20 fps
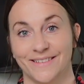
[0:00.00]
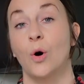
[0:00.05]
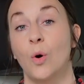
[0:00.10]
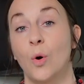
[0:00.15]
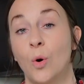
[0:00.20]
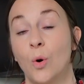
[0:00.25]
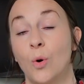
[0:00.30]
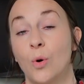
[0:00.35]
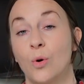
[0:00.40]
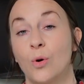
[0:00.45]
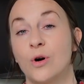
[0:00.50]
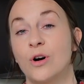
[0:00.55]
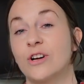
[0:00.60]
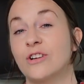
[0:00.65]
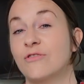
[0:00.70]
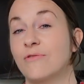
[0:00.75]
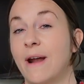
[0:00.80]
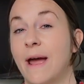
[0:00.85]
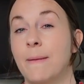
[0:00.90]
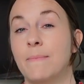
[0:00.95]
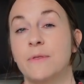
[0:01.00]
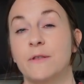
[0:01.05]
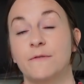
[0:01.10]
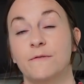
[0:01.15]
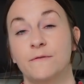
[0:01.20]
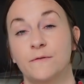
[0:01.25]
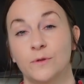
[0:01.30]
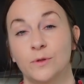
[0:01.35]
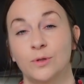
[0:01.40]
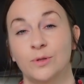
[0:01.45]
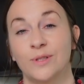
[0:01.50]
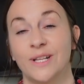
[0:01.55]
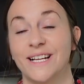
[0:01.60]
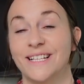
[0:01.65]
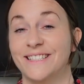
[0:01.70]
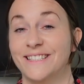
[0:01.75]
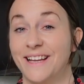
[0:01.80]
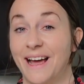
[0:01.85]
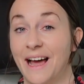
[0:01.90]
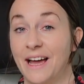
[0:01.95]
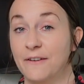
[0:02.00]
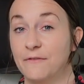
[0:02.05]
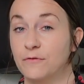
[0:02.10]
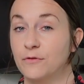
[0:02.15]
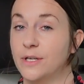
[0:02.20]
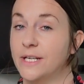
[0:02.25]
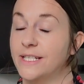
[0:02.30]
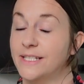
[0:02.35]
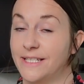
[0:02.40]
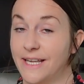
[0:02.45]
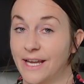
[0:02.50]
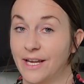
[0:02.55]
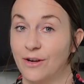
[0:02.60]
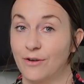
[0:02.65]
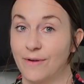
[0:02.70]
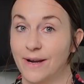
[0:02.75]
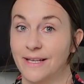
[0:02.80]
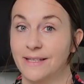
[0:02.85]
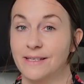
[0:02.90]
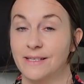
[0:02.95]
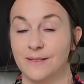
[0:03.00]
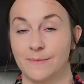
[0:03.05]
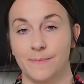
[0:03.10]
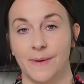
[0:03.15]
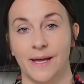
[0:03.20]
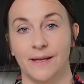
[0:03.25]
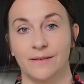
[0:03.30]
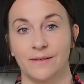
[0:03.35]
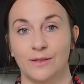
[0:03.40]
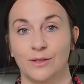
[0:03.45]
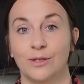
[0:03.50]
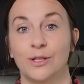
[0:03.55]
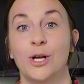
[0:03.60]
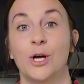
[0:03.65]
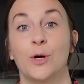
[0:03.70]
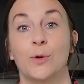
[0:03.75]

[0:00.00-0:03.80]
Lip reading: Or grab the full Dye-Free Decorators bundle,